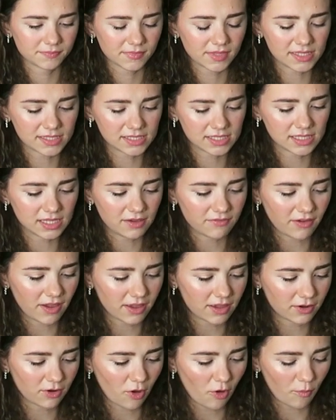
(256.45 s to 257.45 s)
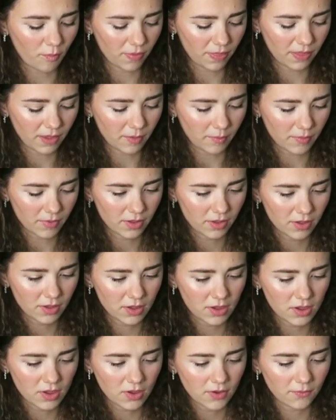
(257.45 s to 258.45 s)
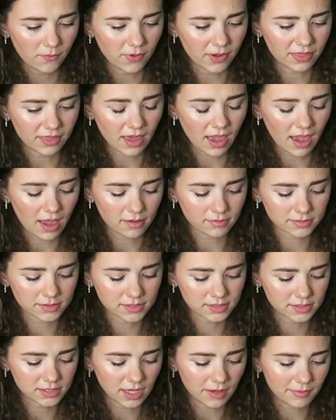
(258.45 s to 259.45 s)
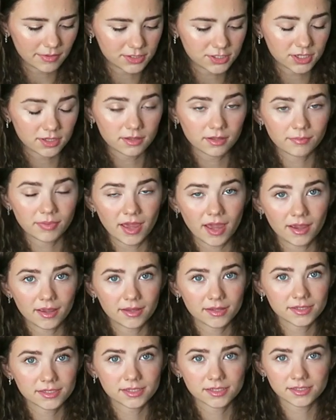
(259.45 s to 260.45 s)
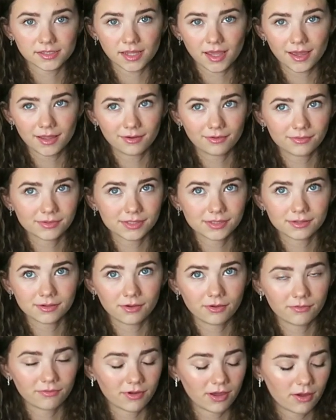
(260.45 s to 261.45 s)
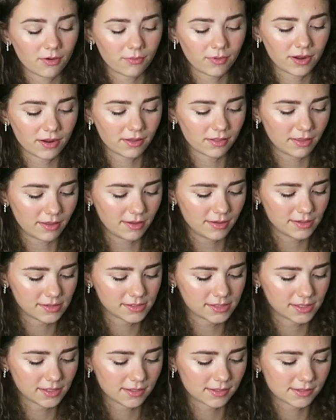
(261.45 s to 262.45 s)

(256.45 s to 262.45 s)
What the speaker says: Let's see if I can open it without damaging the package because I don't know if I'll wear these.